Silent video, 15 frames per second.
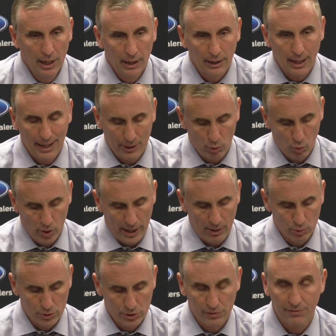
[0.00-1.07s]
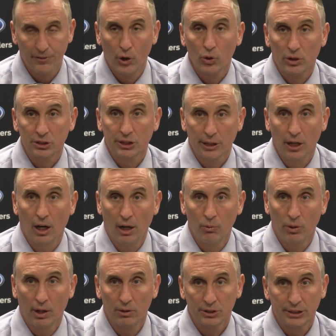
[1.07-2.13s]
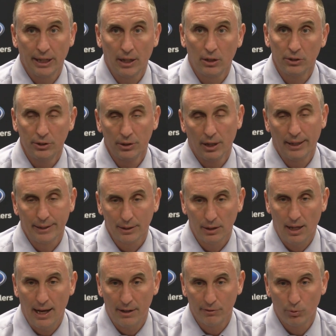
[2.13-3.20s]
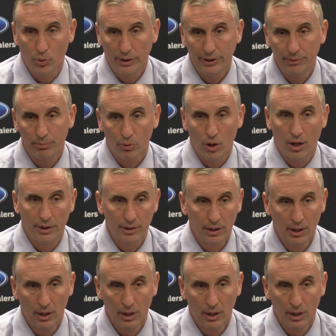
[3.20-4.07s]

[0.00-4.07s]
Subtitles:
kind of what I was focusing on when I was telling you, like a lot of what he brought